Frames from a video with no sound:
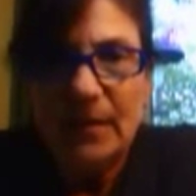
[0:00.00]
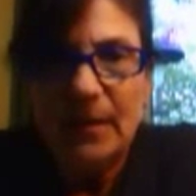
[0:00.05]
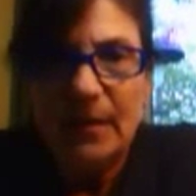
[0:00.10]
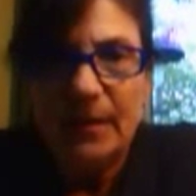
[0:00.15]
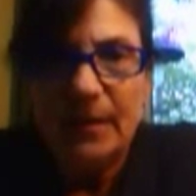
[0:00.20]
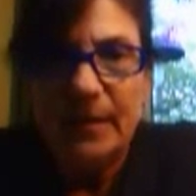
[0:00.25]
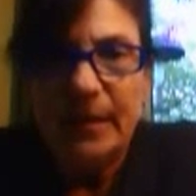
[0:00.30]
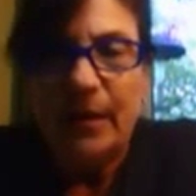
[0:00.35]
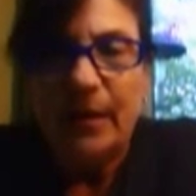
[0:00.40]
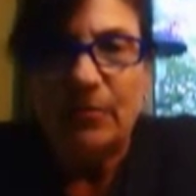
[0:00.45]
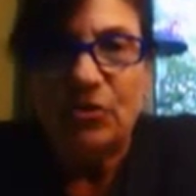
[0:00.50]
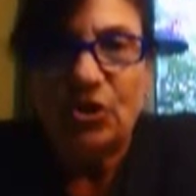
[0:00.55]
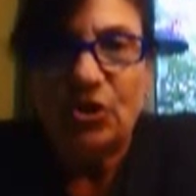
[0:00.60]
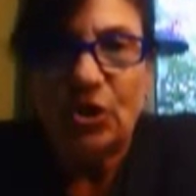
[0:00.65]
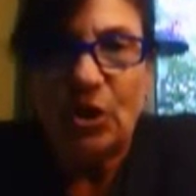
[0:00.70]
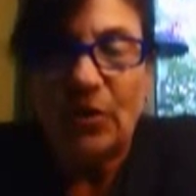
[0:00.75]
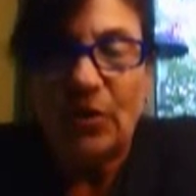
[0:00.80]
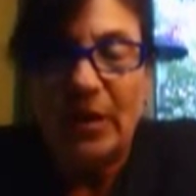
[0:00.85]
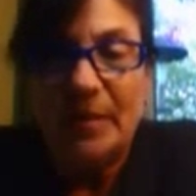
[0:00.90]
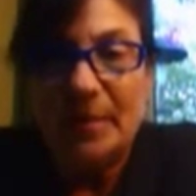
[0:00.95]
Now,
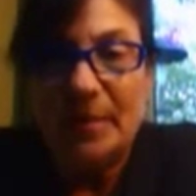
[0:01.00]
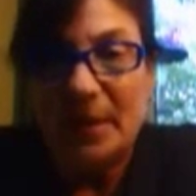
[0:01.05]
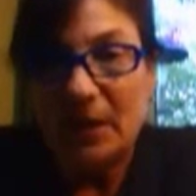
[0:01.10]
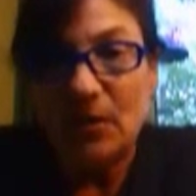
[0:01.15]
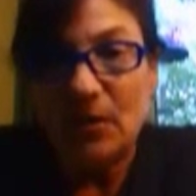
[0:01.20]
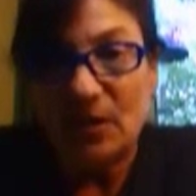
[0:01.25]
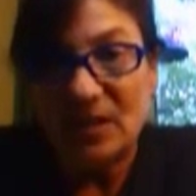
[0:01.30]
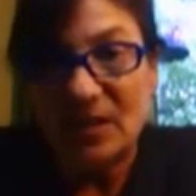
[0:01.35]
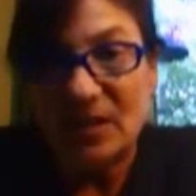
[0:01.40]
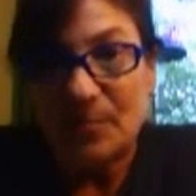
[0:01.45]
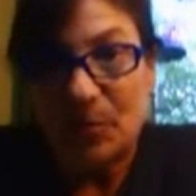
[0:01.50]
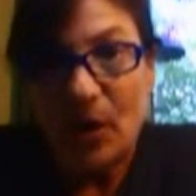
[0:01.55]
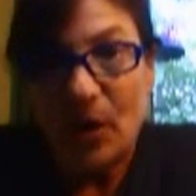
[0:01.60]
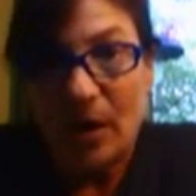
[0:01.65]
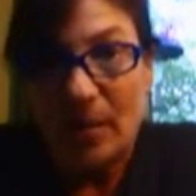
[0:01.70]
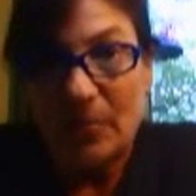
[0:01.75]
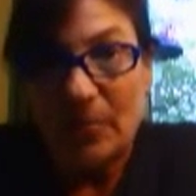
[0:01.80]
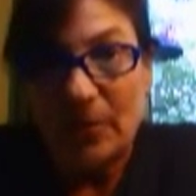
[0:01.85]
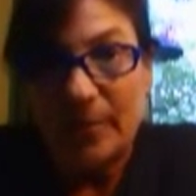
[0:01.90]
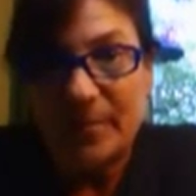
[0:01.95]
Charlie Merrill's
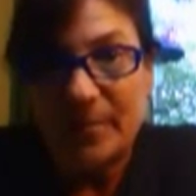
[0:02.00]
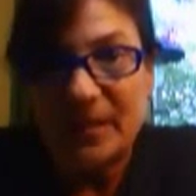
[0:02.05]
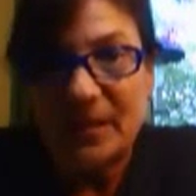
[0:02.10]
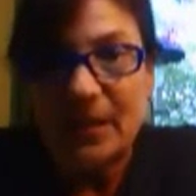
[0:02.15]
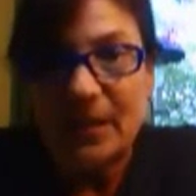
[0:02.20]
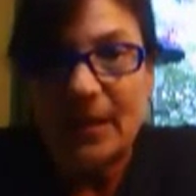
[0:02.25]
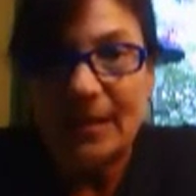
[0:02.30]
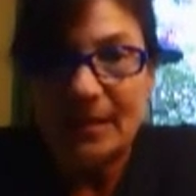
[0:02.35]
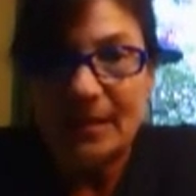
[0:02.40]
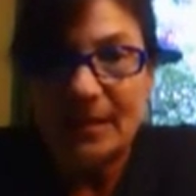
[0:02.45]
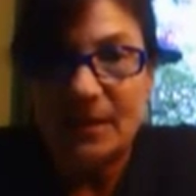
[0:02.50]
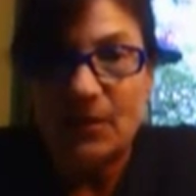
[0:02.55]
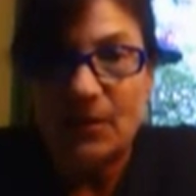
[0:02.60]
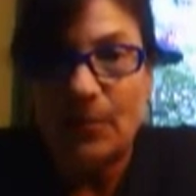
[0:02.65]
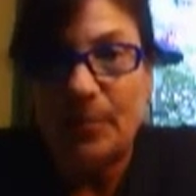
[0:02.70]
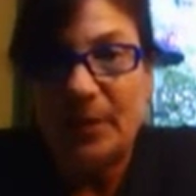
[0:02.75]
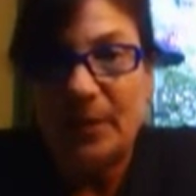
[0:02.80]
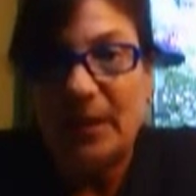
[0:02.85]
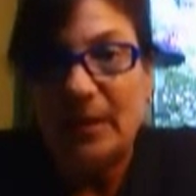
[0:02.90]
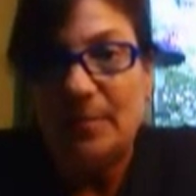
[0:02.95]
problem, besides still
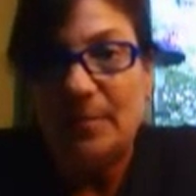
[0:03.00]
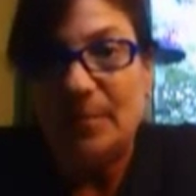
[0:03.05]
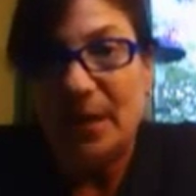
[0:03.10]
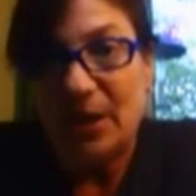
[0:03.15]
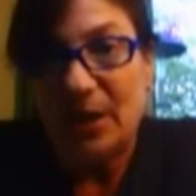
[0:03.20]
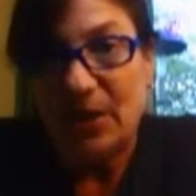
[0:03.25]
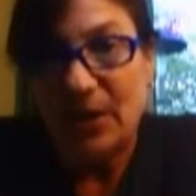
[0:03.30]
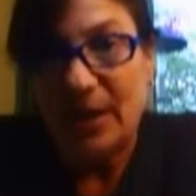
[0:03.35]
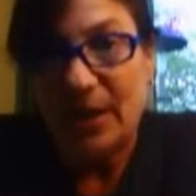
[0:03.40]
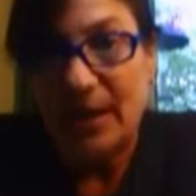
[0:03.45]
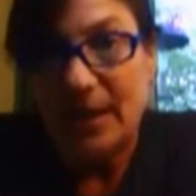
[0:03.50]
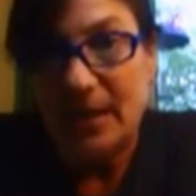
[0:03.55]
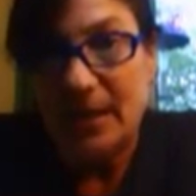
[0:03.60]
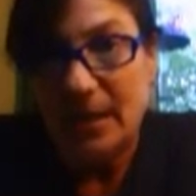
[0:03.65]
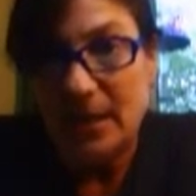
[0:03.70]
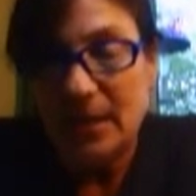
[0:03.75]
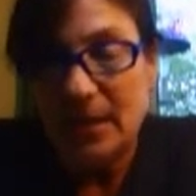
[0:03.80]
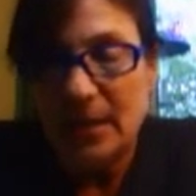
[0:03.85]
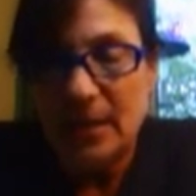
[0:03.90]
being married